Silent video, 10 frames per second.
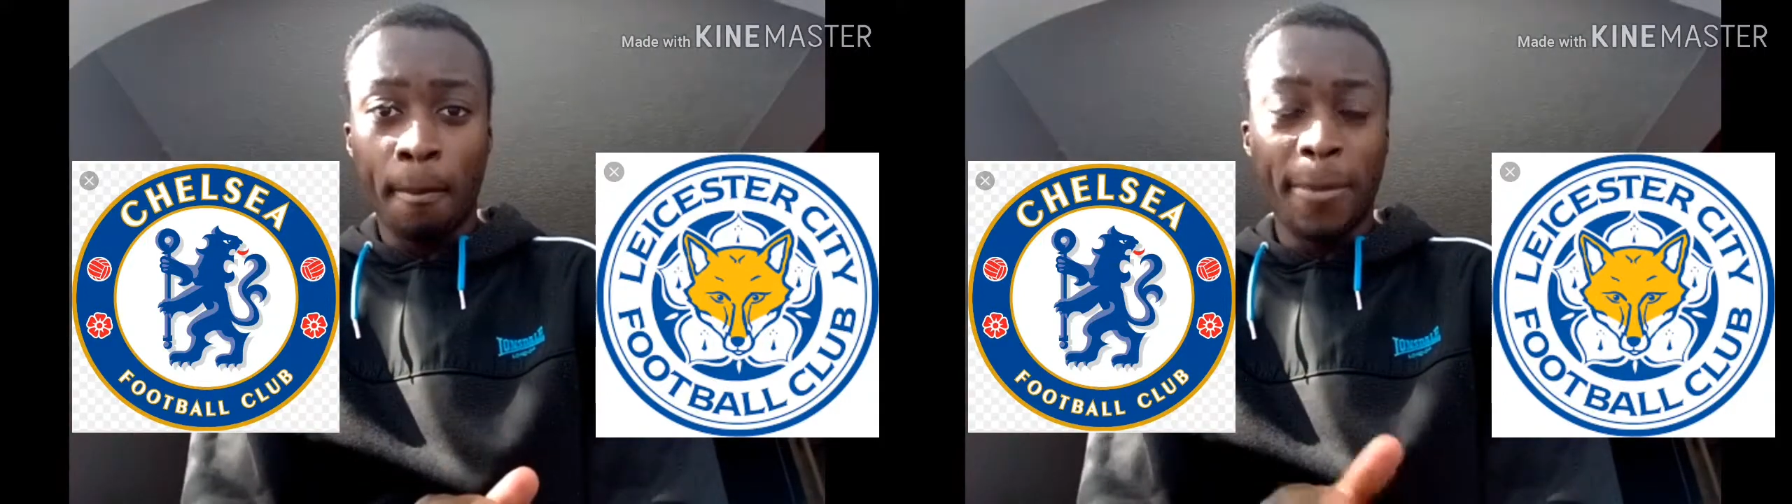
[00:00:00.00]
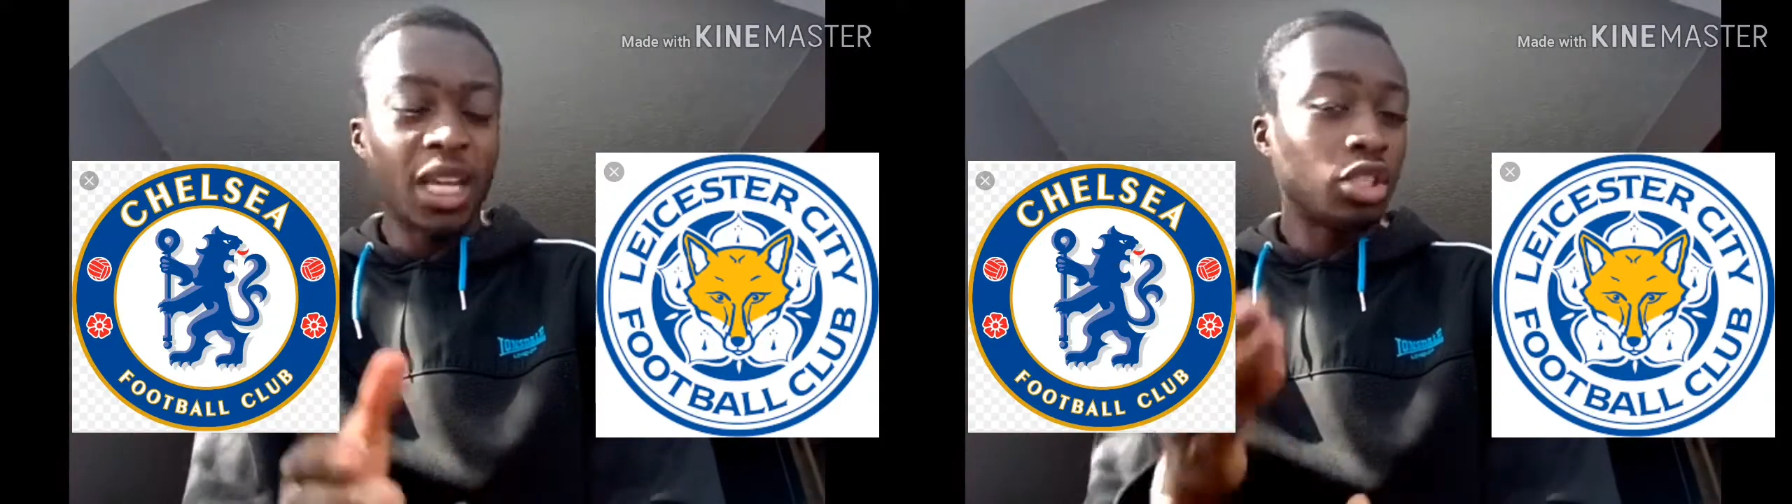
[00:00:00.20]

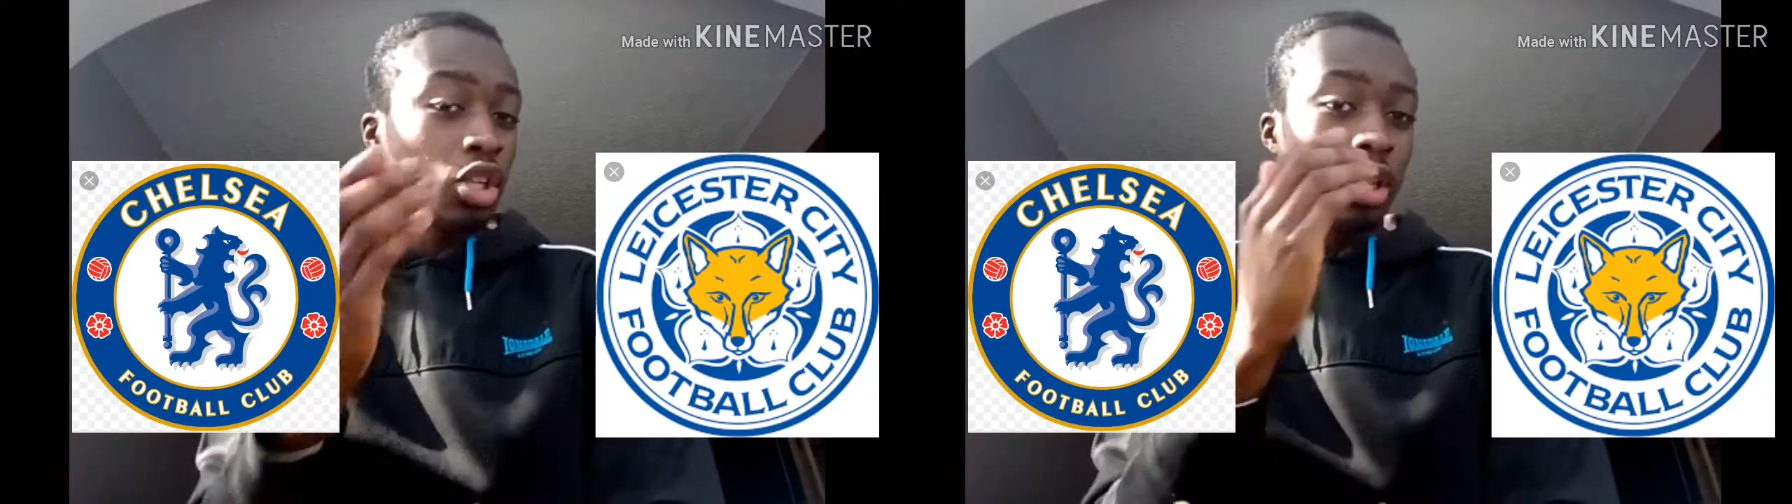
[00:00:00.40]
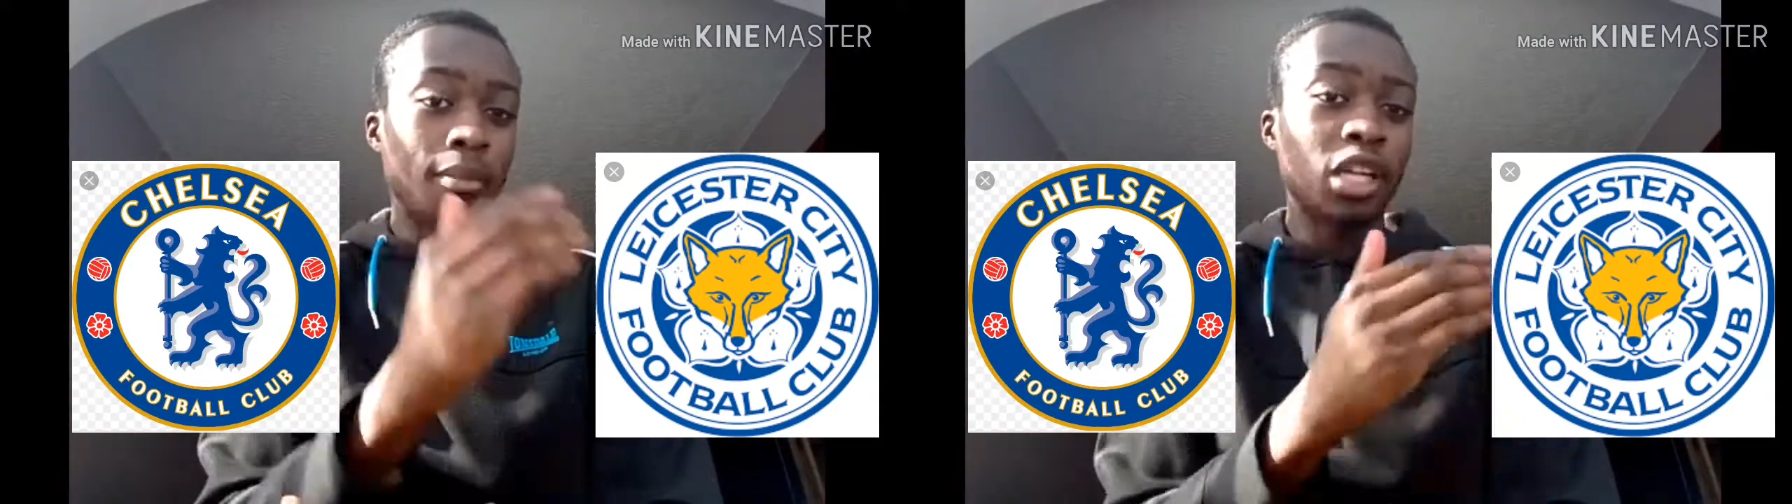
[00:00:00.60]
based
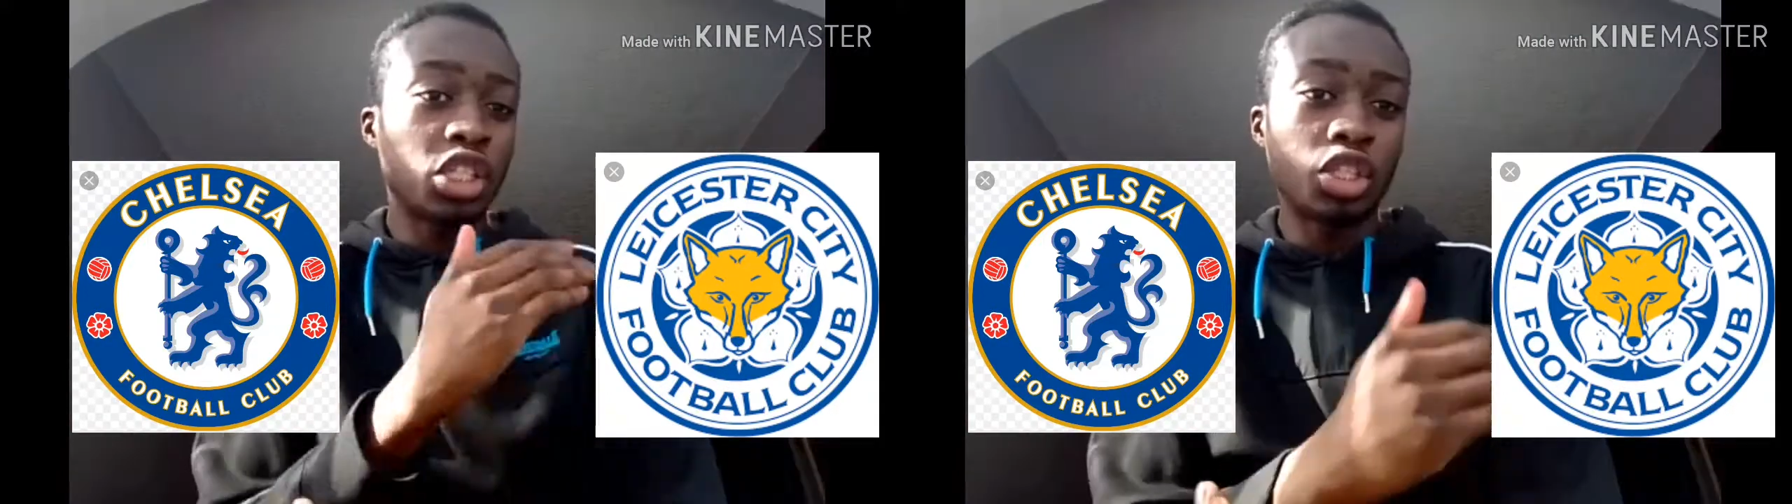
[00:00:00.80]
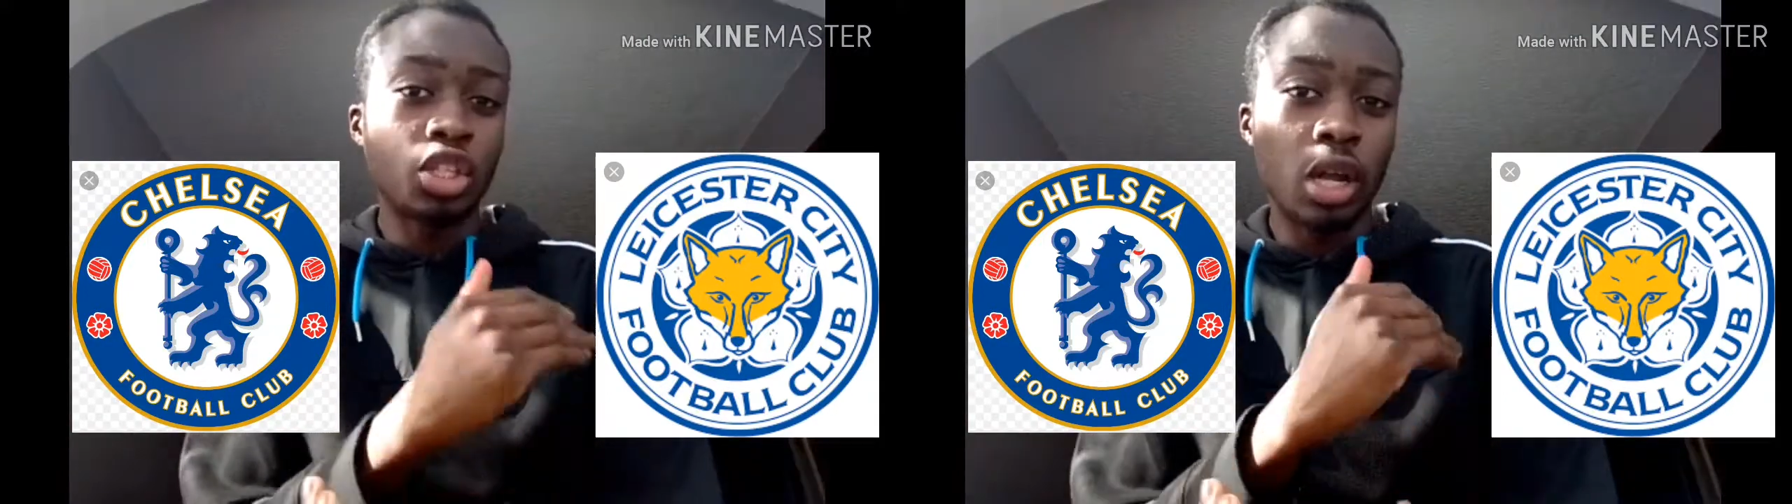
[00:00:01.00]
on the
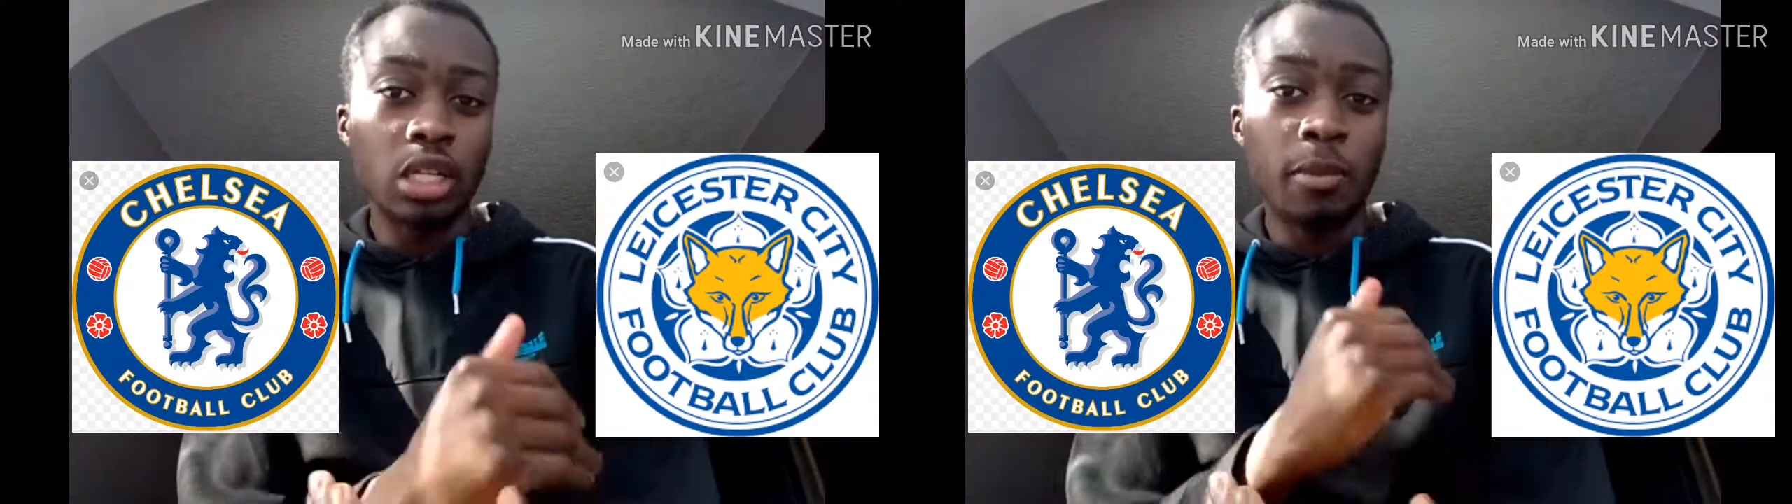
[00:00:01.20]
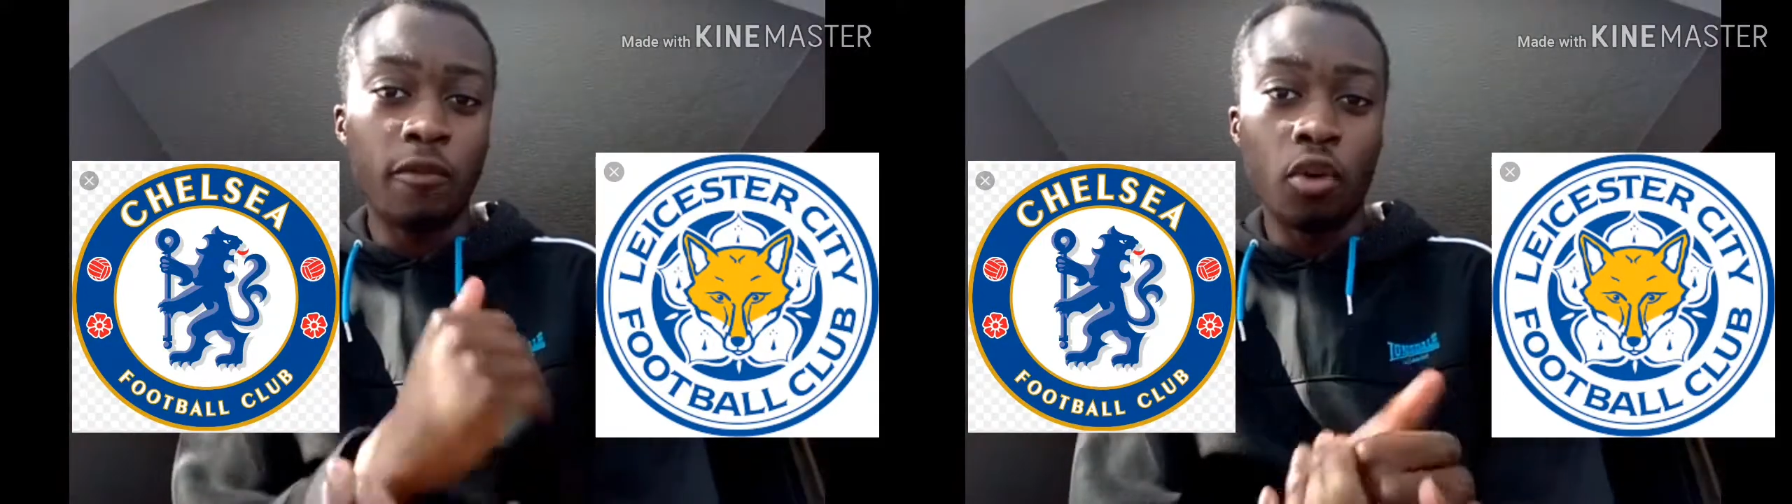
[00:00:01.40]
Manchester
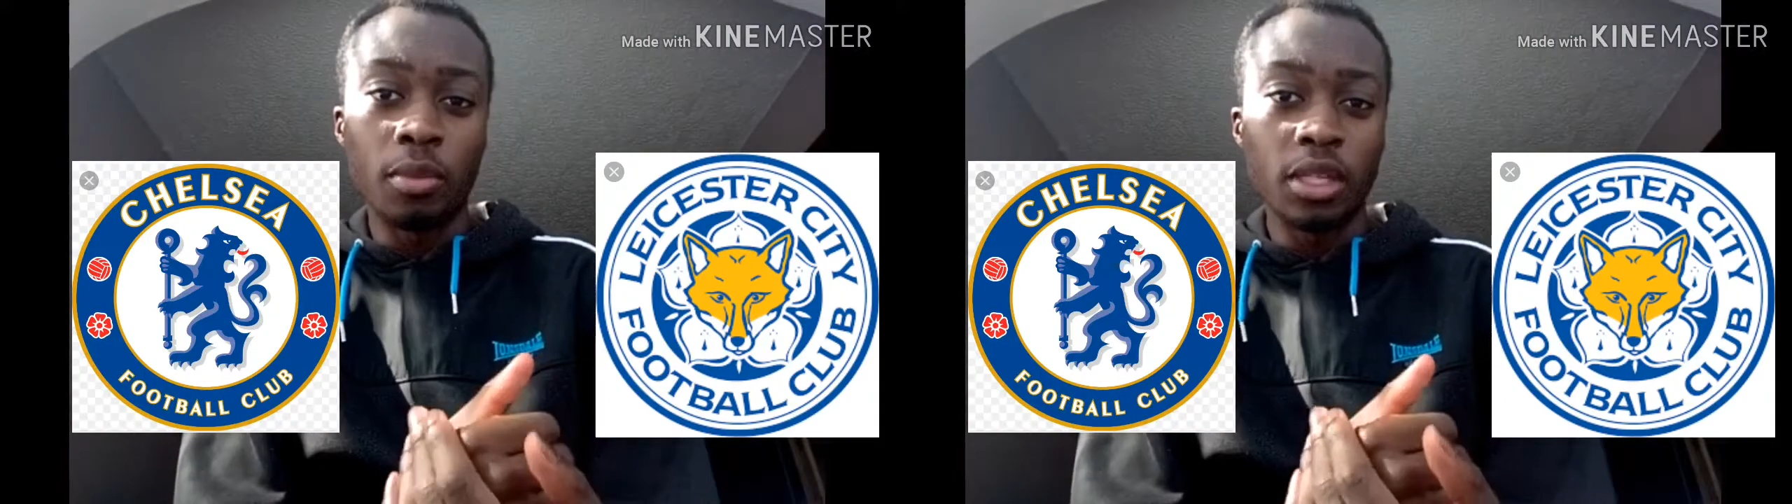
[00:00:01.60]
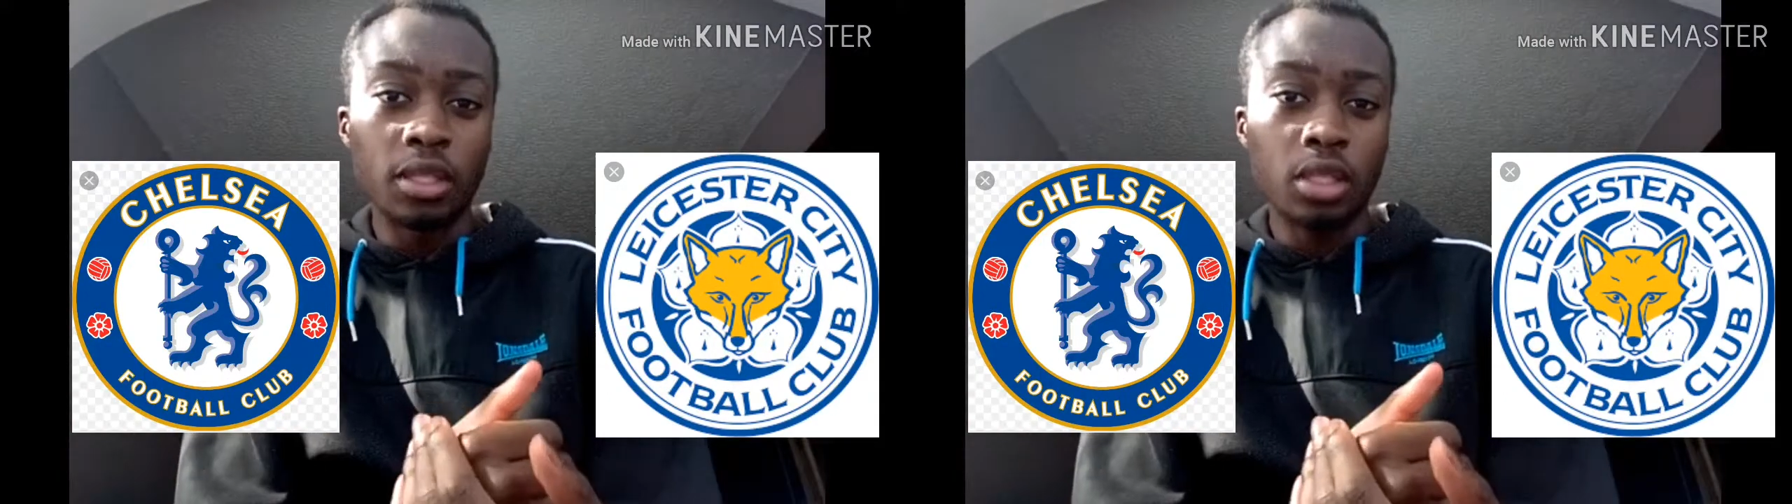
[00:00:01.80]
United
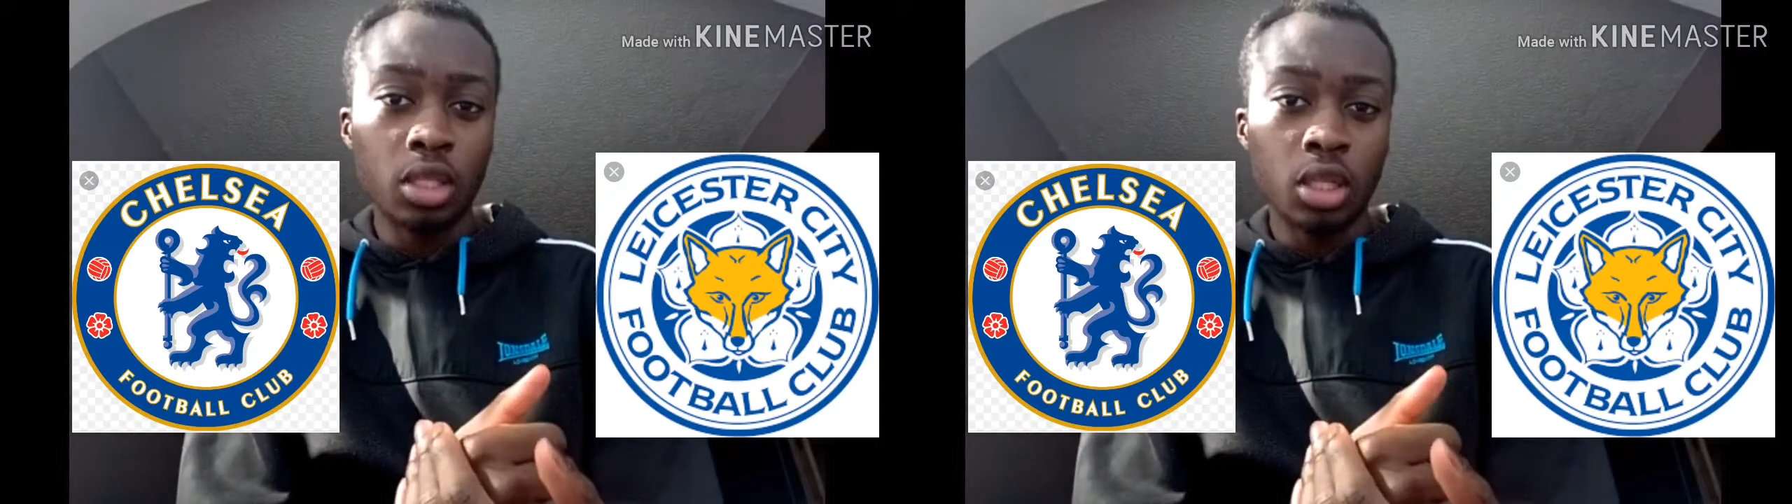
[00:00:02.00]
performance.